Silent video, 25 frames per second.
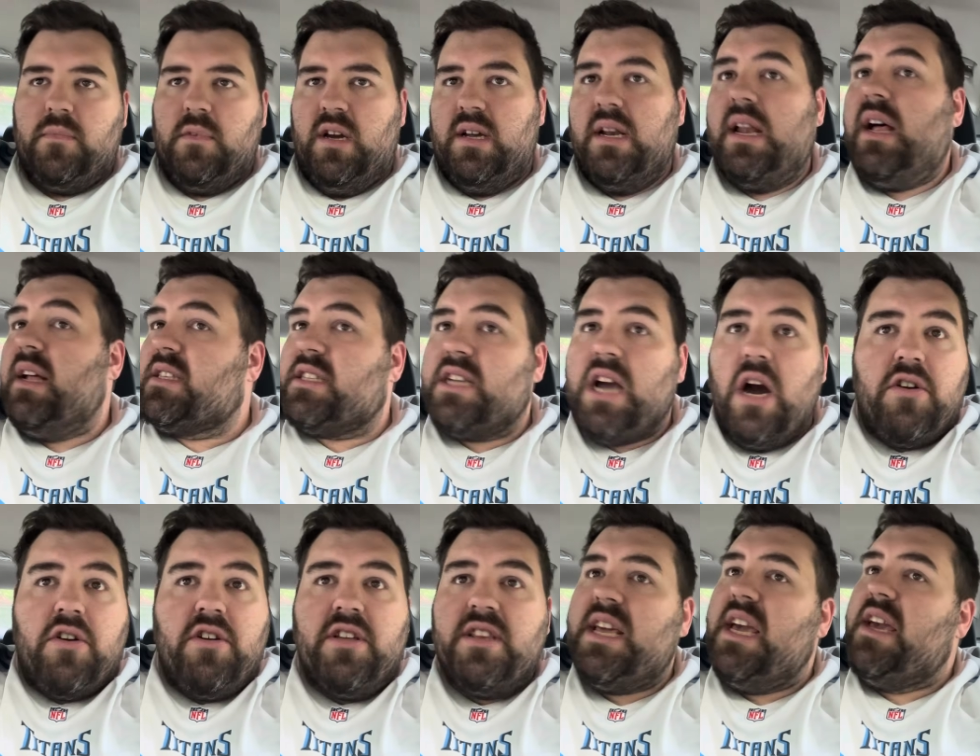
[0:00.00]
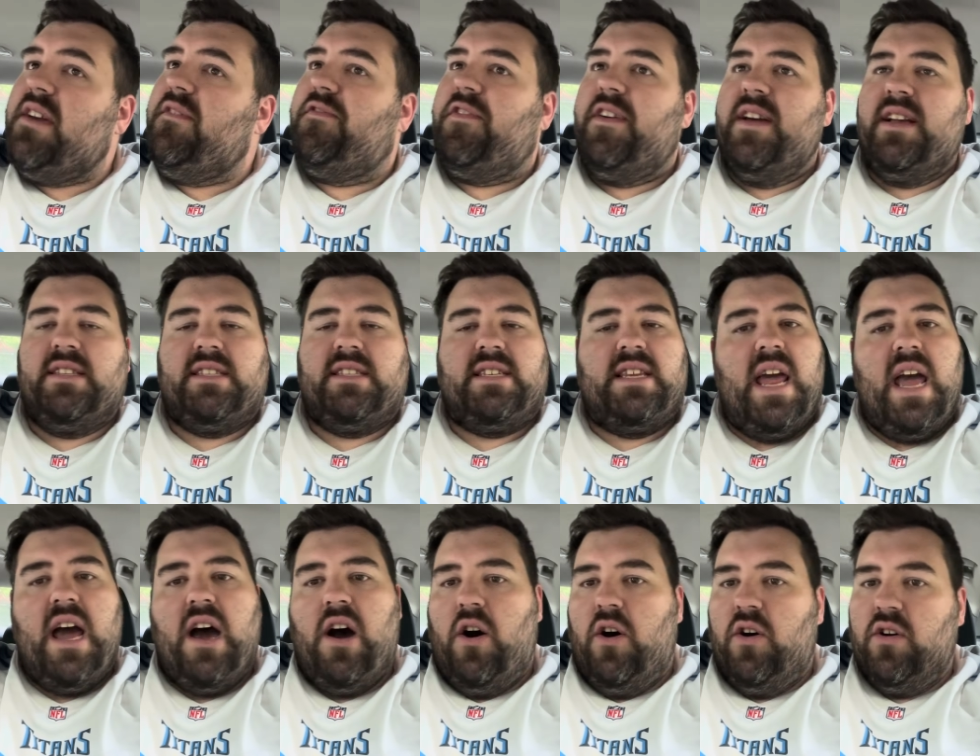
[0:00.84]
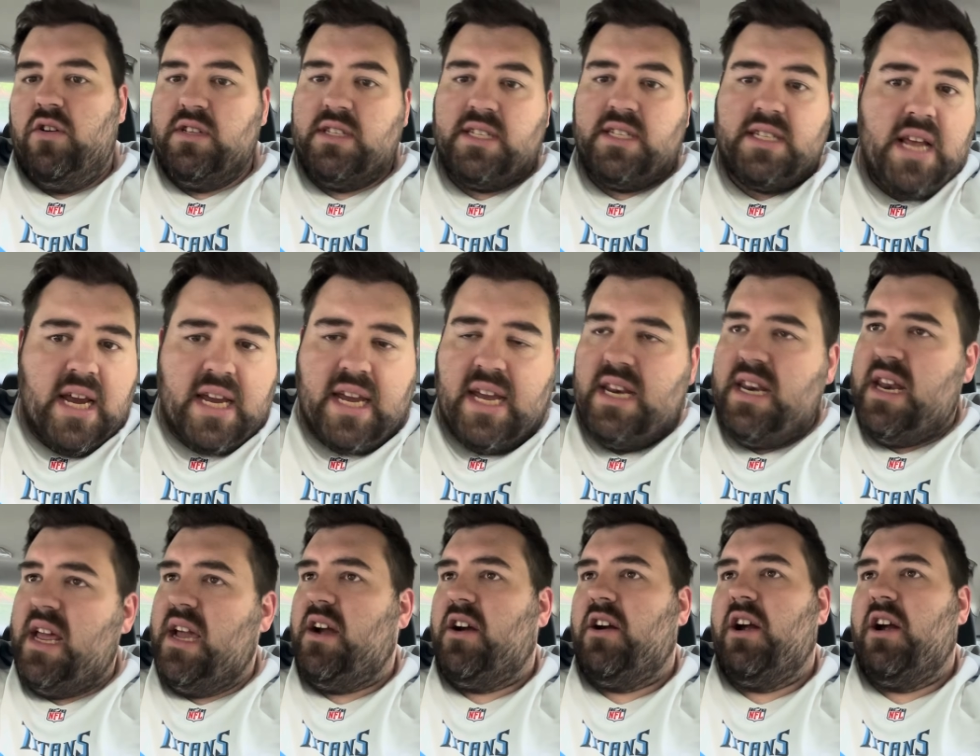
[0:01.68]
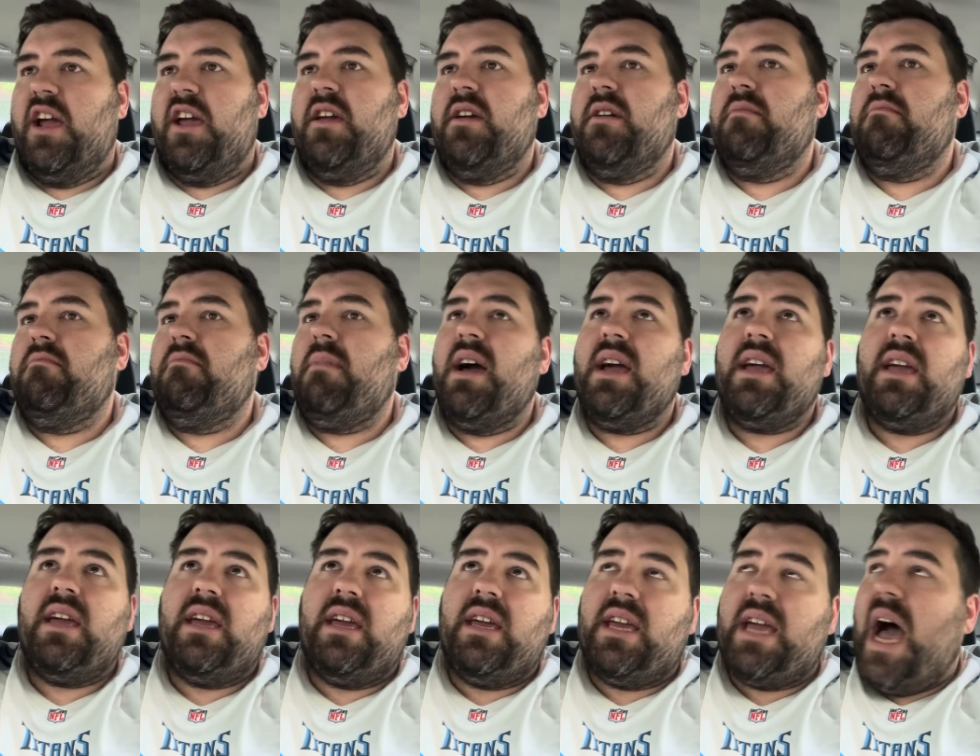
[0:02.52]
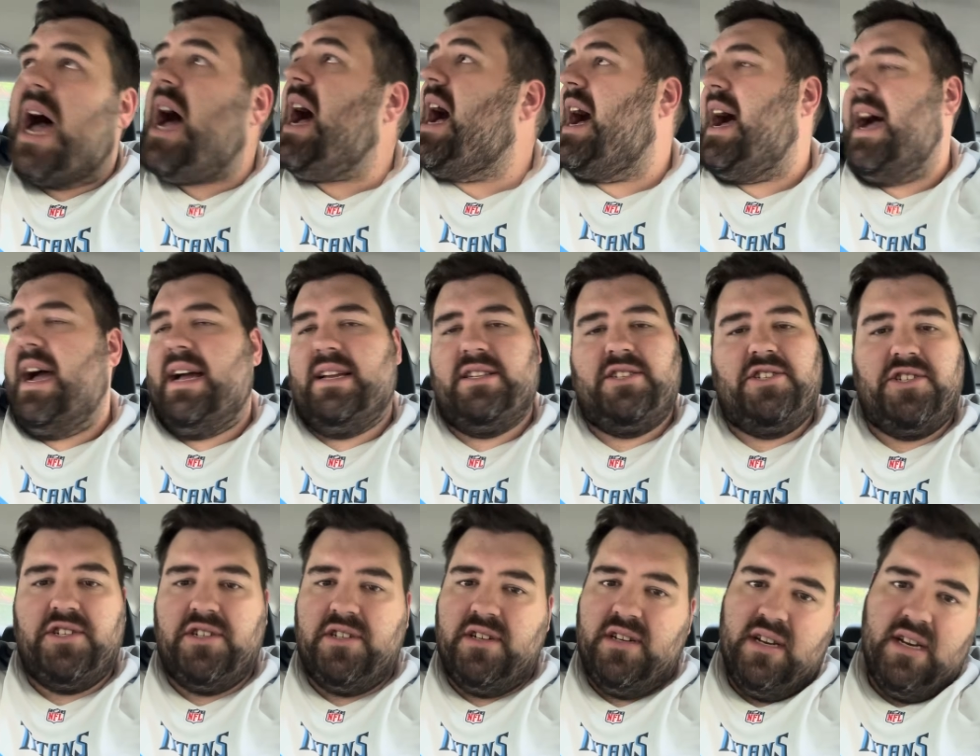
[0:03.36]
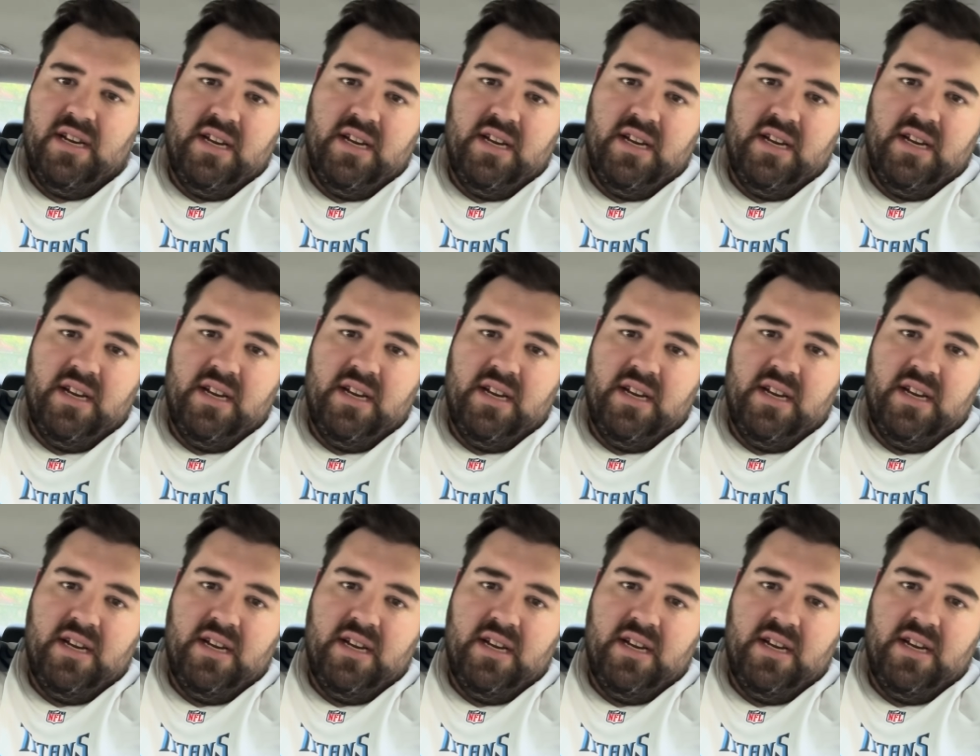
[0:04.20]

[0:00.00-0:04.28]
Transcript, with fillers: Let's go to defense now. Secondary. My gosh.